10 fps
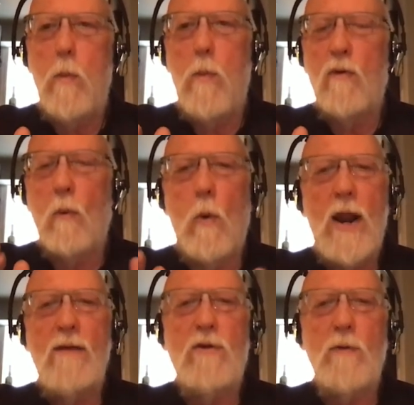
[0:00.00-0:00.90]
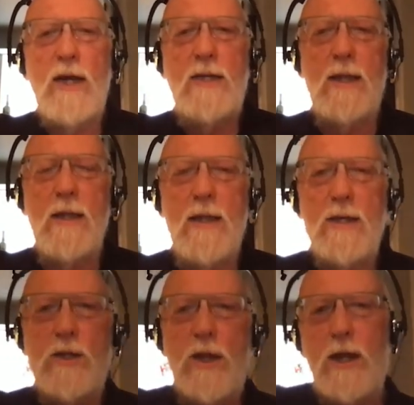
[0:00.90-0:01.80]
for whatever reason,
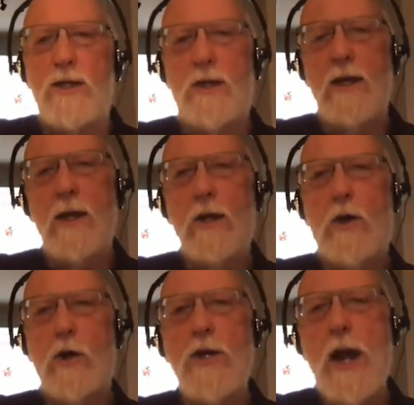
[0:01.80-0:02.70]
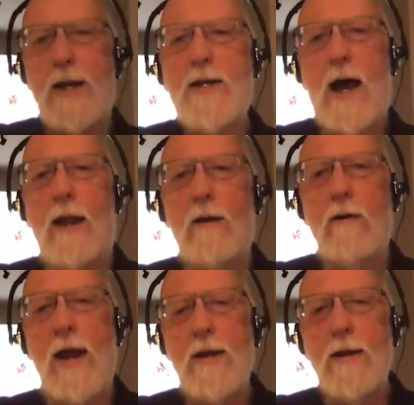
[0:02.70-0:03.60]
this yeast could not
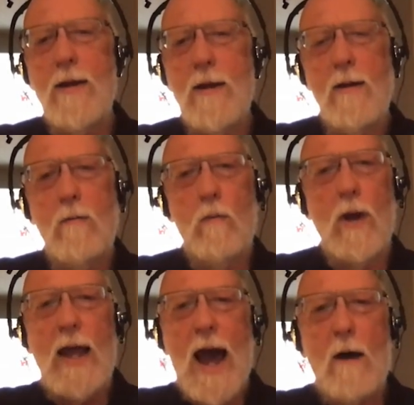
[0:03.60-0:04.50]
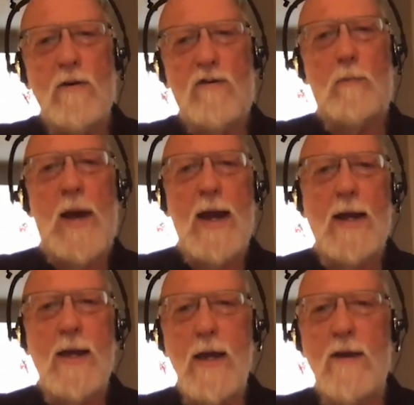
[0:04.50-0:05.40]
tolerate really out of spec
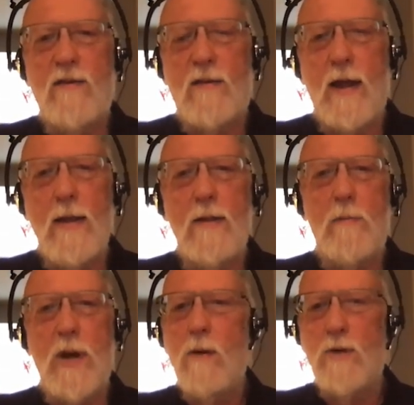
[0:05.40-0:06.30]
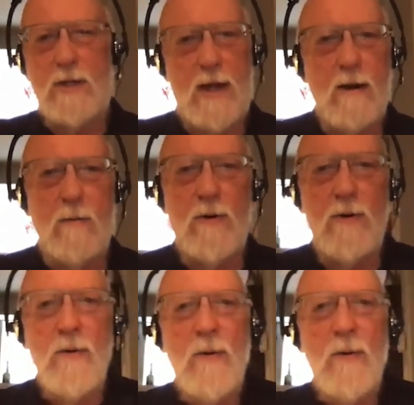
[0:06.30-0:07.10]
yeast, and the beer was terrible.